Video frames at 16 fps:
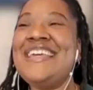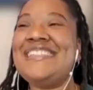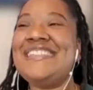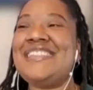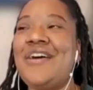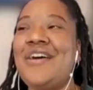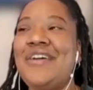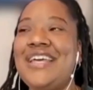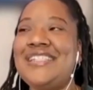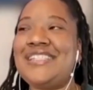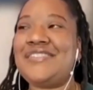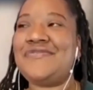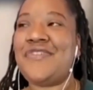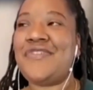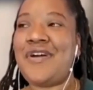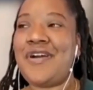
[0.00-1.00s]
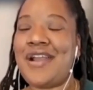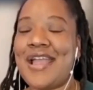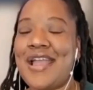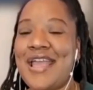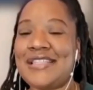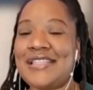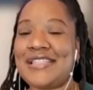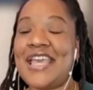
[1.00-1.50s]
So as far
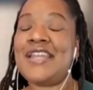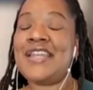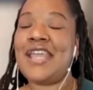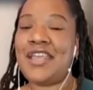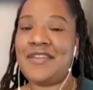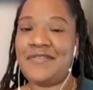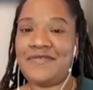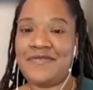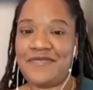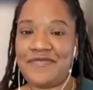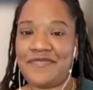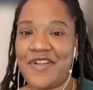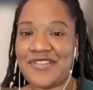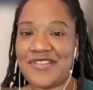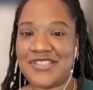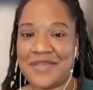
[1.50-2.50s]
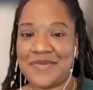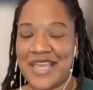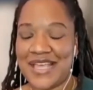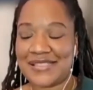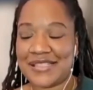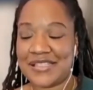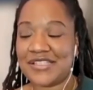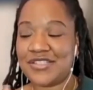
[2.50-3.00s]
as and first let me
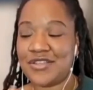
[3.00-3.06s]
ask this.